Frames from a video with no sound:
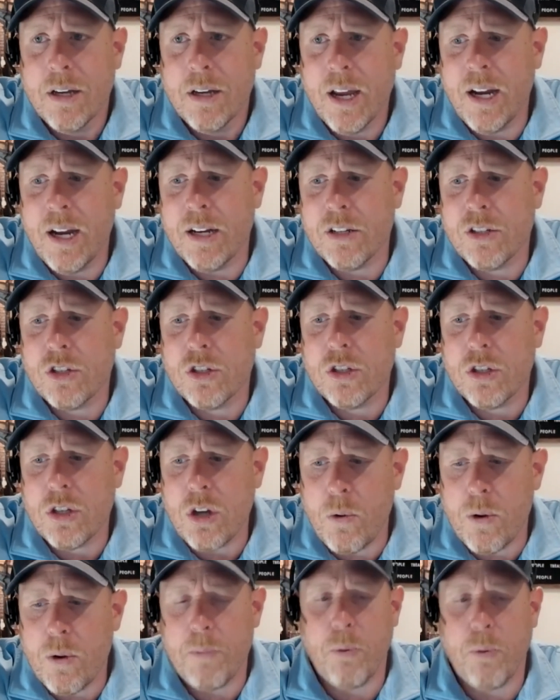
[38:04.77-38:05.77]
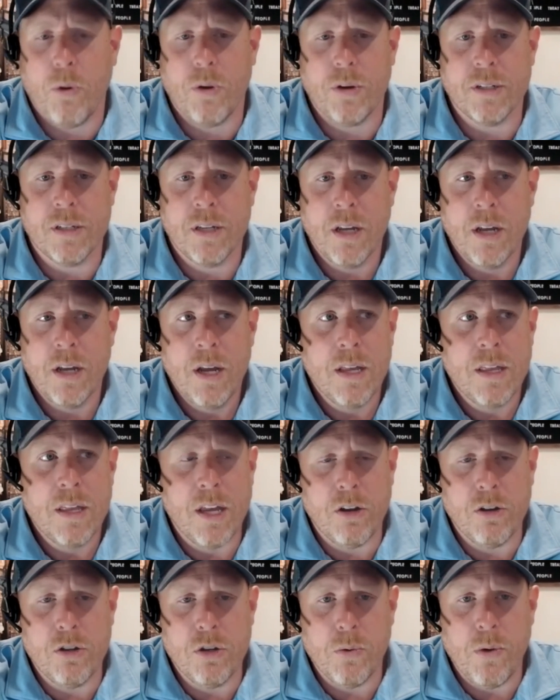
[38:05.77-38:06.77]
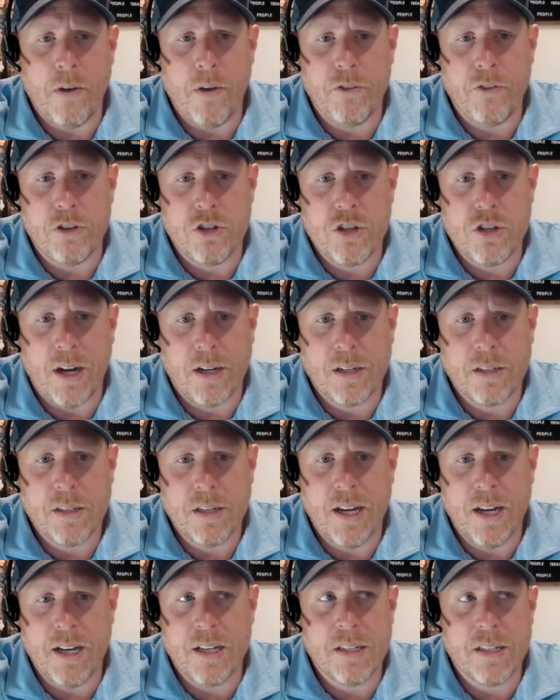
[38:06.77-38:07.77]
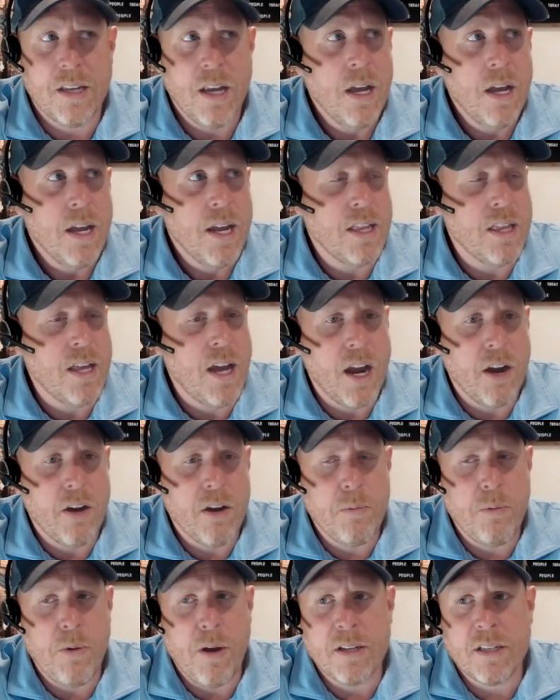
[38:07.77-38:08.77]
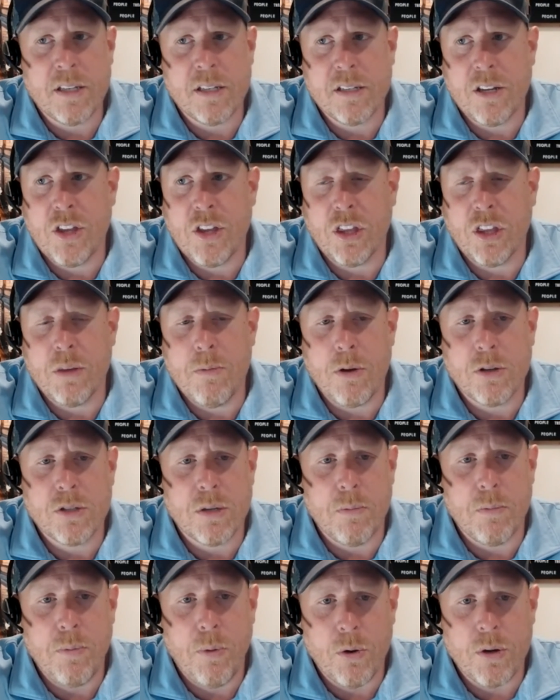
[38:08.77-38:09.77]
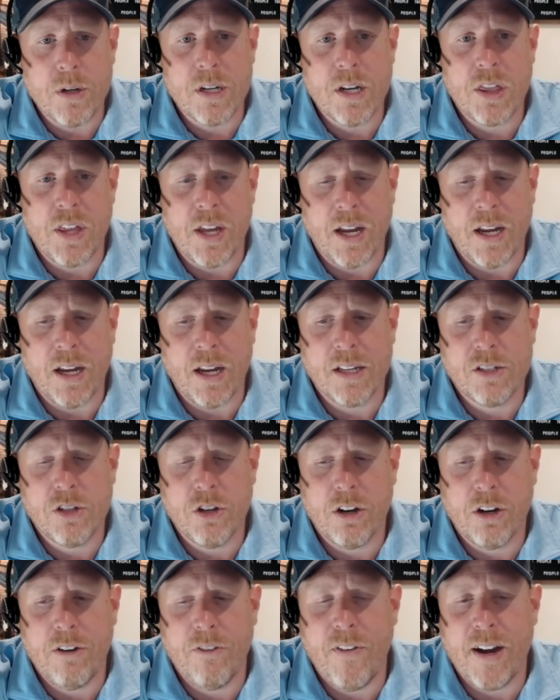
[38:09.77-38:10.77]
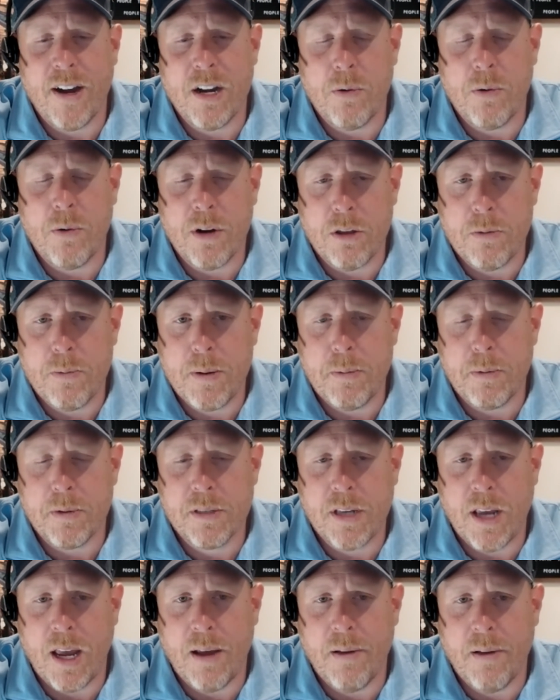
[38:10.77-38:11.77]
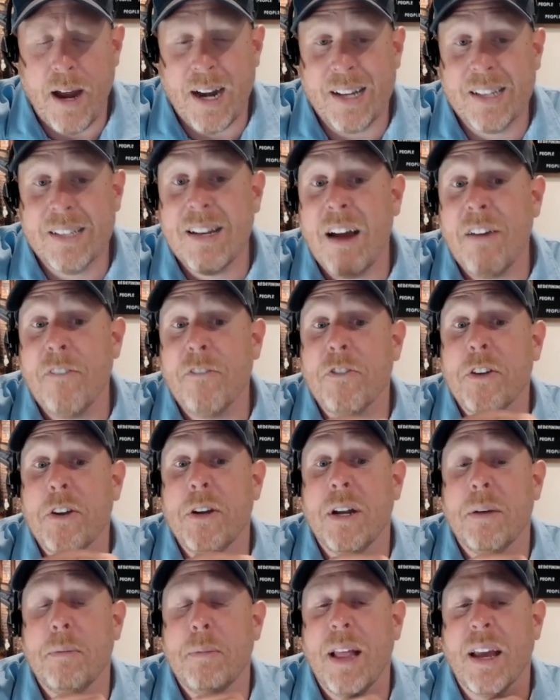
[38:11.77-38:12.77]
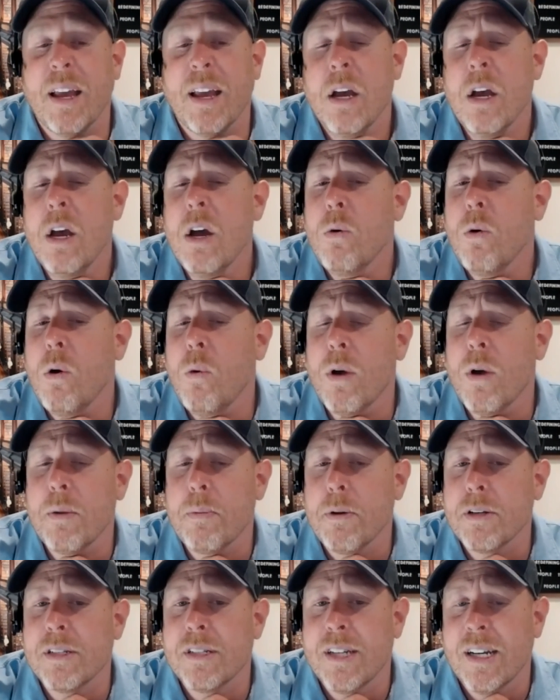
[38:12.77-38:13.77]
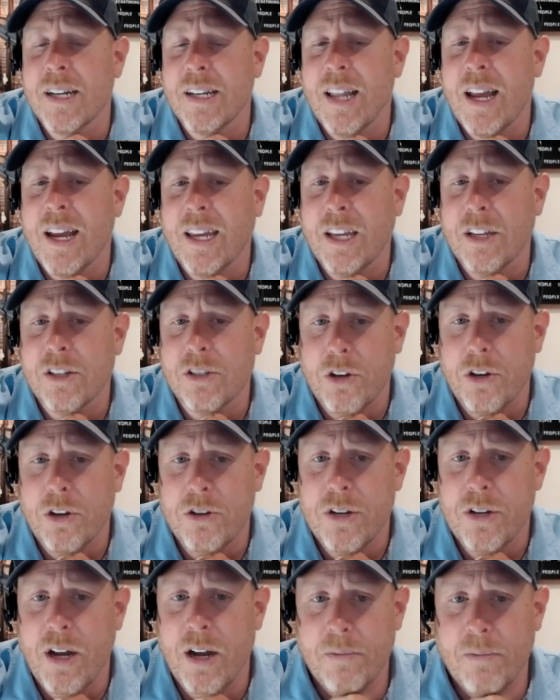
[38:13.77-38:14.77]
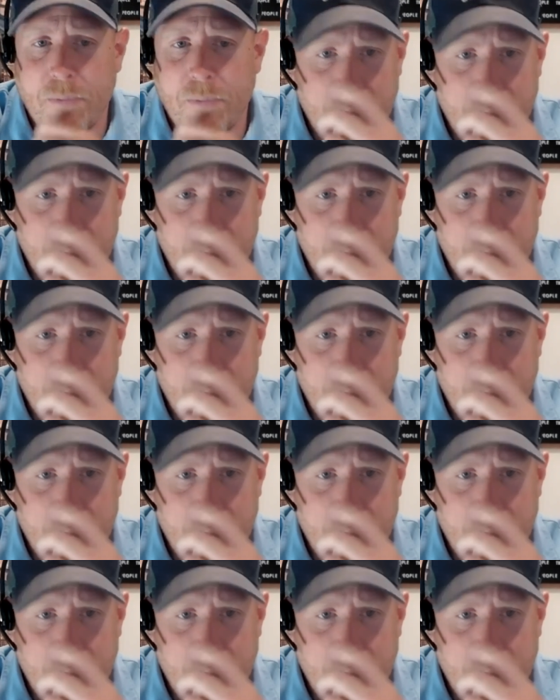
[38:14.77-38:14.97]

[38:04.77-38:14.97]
It is so important that you do reference checks. It is in the hiring process. I think the most important thing is you're going to find out what other people say. And it's not for you to be like, well, one person didn't like you, so you're done.